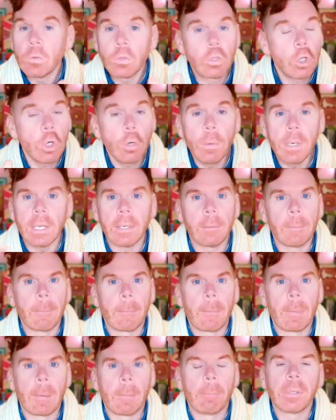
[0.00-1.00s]
do it.
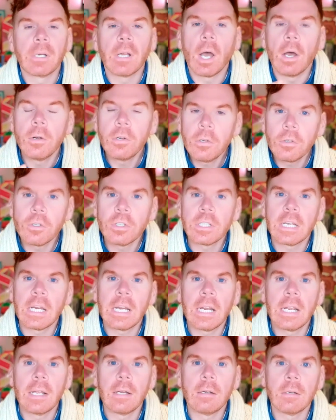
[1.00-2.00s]
But
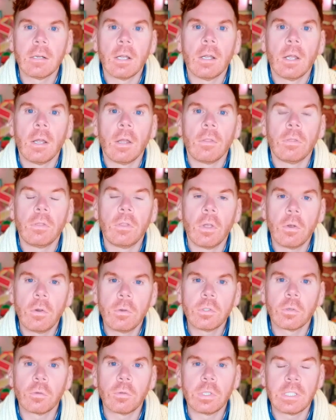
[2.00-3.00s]
understand
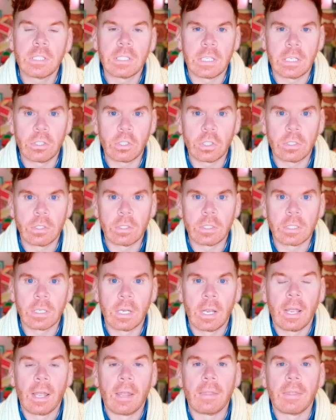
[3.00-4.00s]
those are decisions
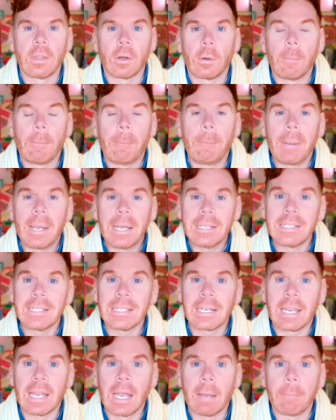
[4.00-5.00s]
that are
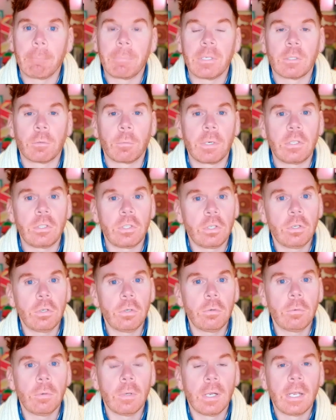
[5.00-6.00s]
best kept between
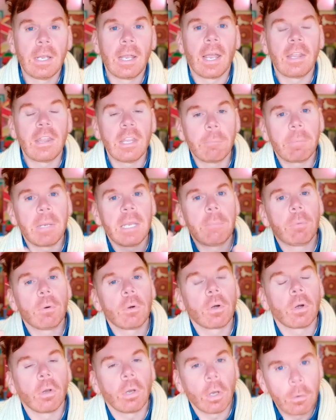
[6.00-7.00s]
you and the
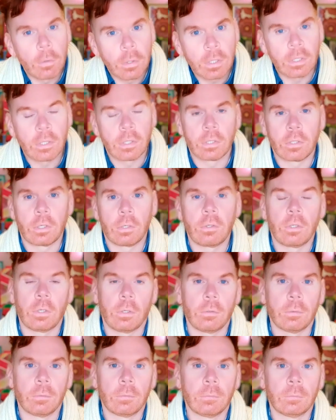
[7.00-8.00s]
people closest to you.
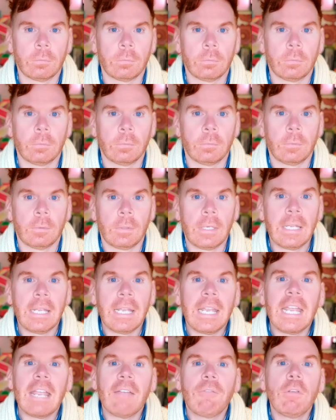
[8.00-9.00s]

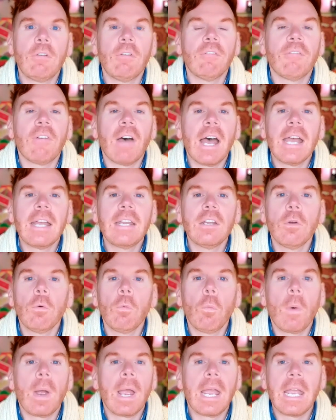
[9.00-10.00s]
If you find a
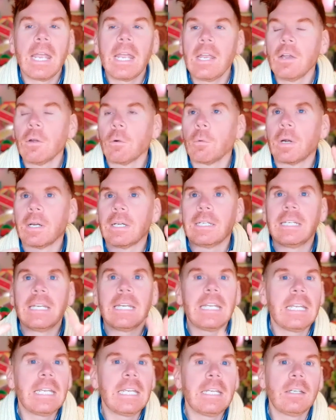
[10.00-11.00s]
way or a
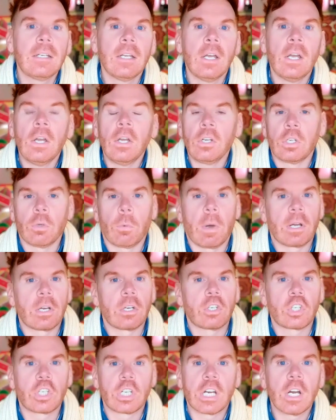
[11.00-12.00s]
need to want
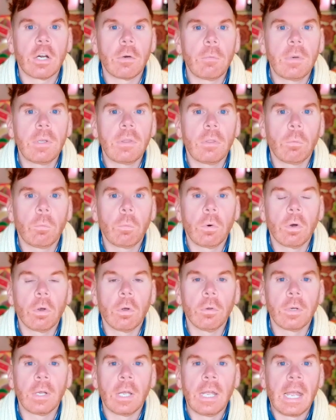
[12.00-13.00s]
to share with the
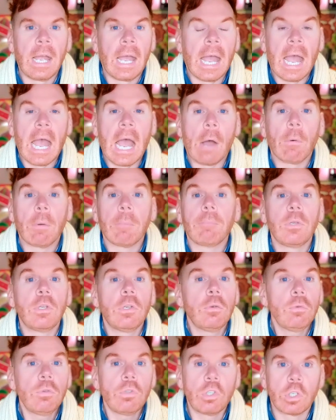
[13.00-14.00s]
world how
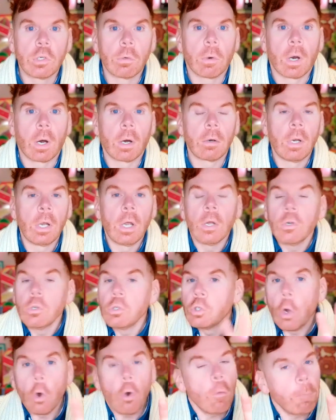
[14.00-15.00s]
abused you are,
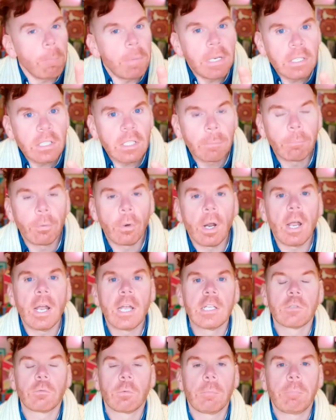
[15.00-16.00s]
don't be
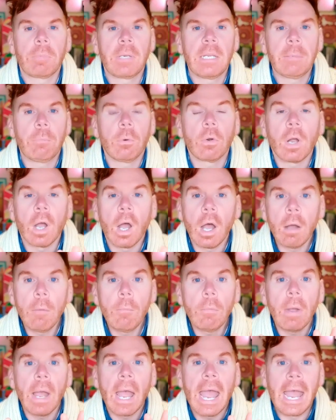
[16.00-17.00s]
surprised when people
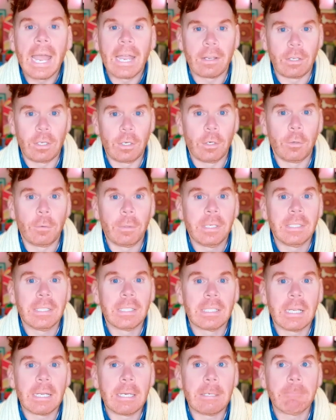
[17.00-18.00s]
come at you and
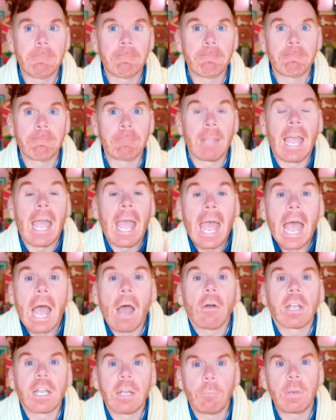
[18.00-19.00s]
say,
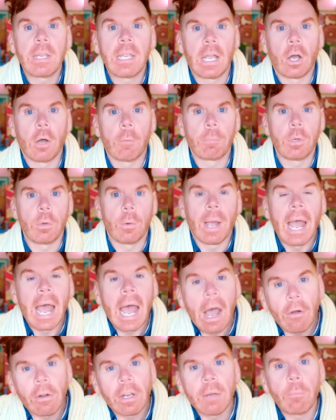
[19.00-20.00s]
How can we help you?
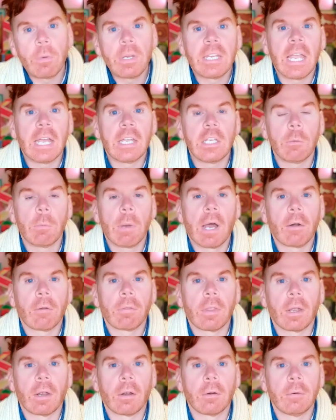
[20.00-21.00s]
How can we get you out
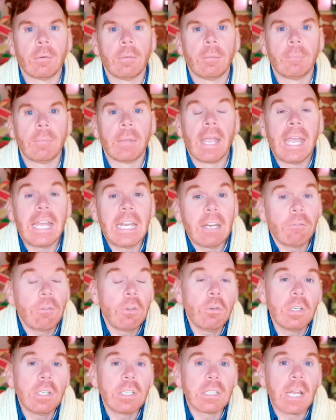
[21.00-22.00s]
of there? And if
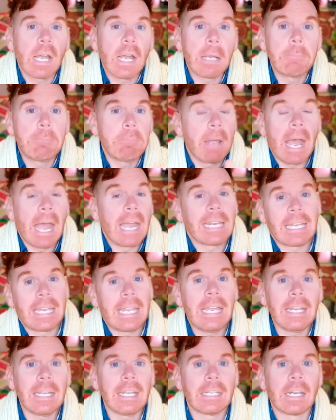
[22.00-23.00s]
you decide, I
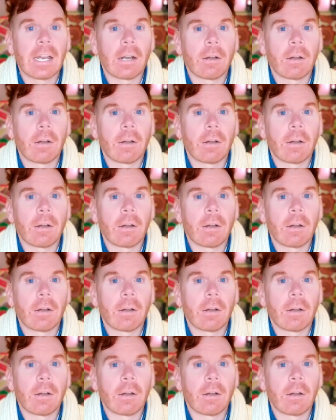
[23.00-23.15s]
can't get